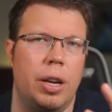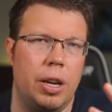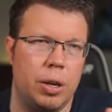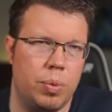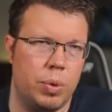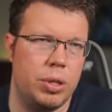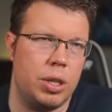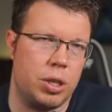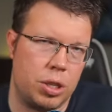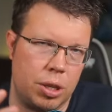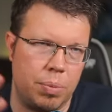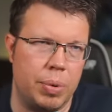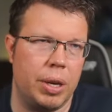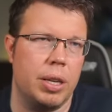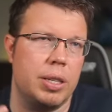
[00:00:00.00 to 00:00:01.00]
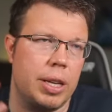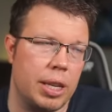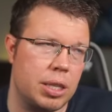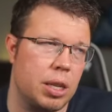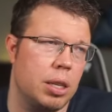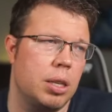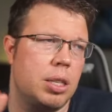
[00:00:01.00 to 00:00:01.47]
Inquisition, because
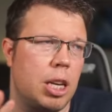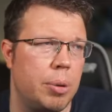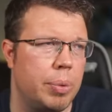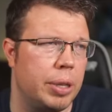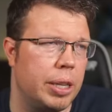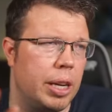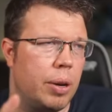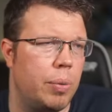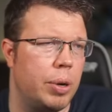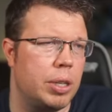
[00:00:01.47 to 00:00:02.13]
that's on the table now.